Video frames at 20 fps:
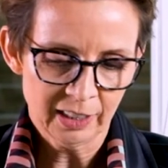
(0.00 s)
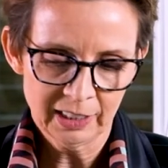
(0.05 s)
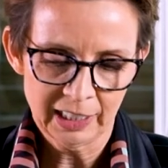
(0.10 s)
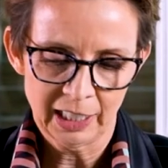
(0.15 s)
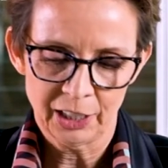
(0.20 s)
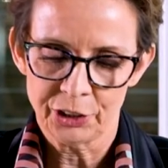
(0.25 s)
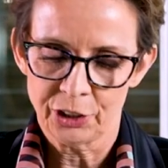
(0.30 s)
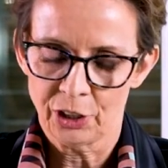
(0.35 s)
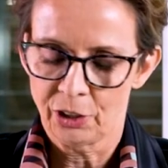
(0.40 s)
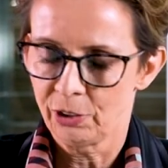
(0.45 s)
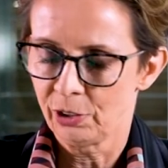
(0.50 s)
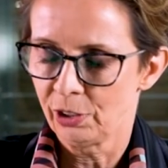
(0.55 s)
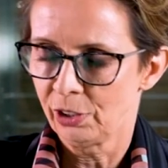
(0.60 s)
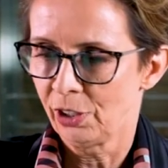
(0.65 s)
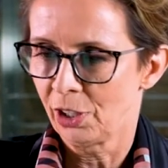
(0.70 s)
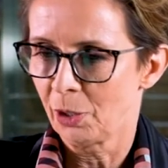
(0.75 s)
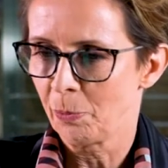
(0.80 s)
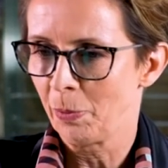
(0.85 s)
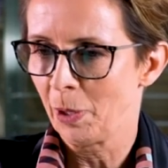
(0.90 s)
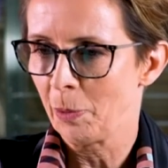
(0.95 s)
I know a lot
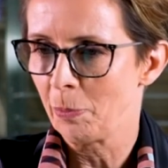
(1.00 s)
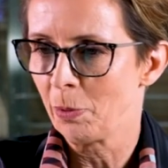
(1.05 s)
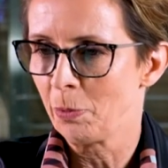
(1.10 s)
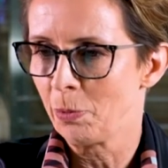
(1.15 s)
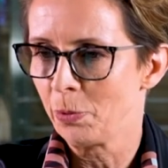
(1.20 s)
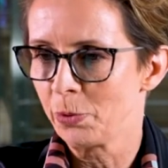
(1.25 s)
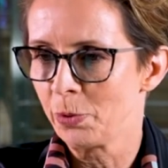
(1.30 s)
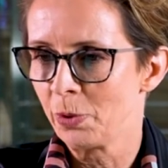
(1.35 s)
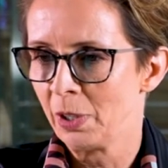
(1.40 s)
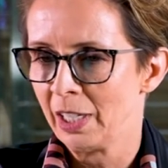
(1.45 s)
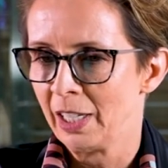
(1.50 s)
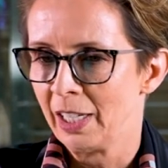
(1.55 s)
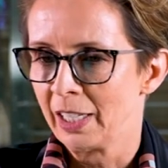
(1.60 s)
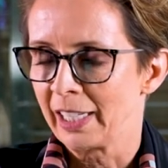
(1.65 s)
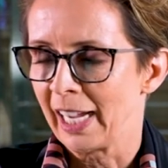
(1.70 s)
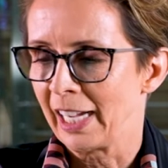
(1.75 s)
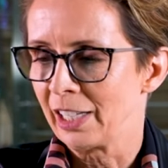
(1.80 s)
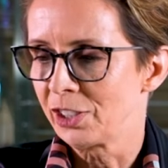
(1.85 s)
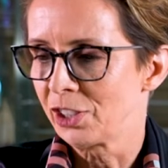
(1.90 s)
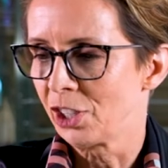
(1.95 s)
of people will
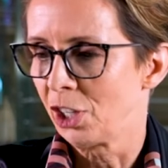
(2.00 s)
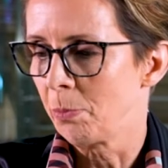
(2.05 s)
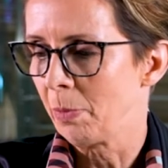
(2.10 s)
gain so